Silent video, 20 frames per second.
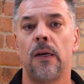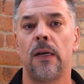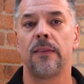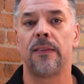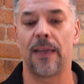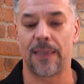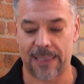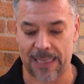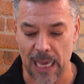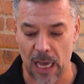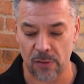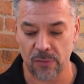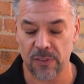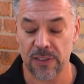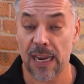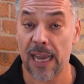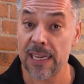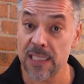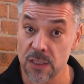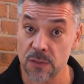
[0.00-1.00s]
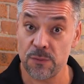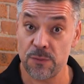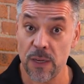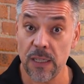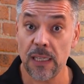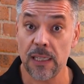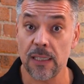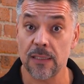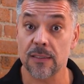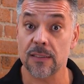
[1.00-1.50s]
The galvanized
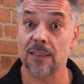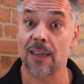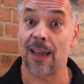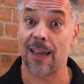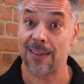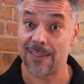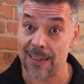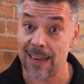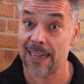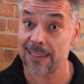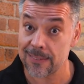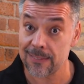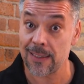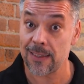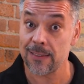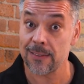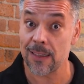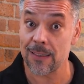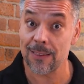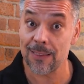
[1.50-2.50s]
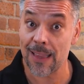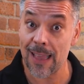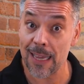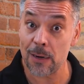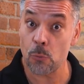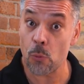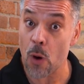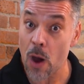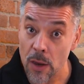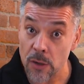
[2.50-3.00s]
fittings connecting the lead
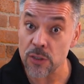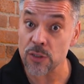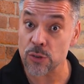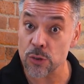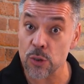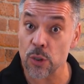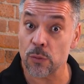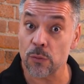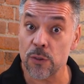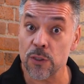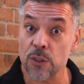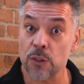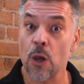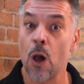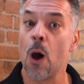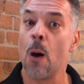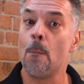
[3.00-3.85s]
water service